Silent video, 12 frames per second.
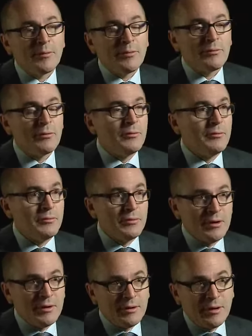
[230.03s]
through
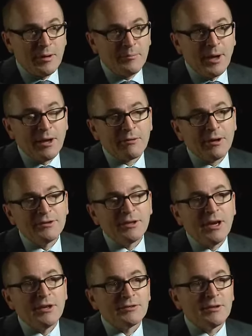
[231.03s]
a better
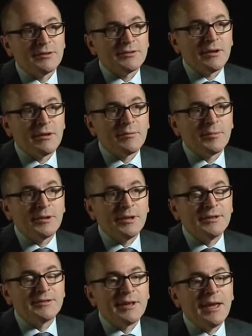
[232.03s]
education on the side of the
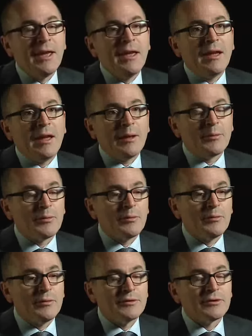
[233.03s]
police and
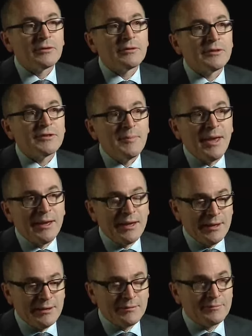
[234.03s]
through the journalists
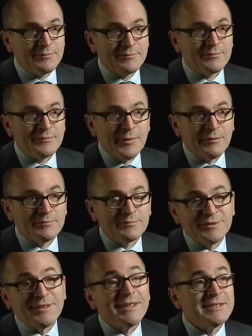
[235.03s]
making
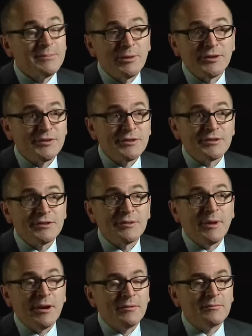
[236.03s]
sensible decisions
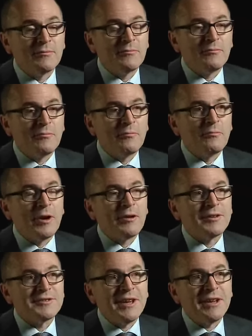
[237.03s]
about
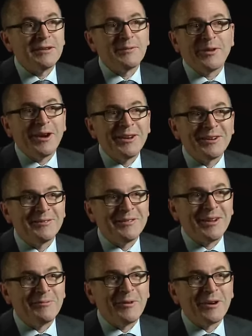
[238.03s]
where to stand and fight
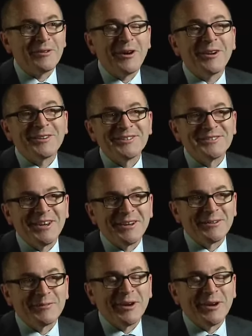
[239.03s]
and where not to stand